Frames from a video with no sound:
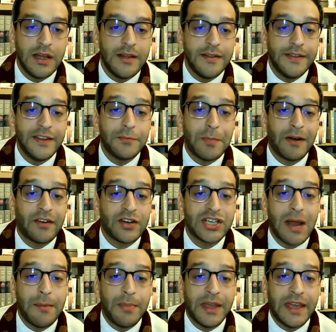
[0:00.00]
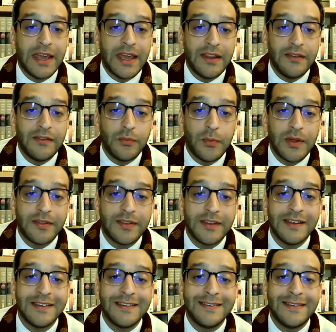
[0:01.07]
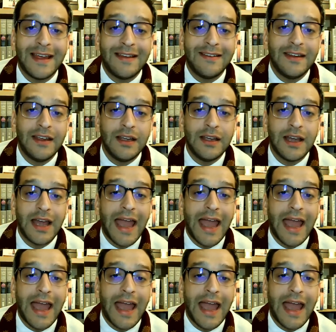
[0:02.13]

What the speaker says: This parasha begins with setting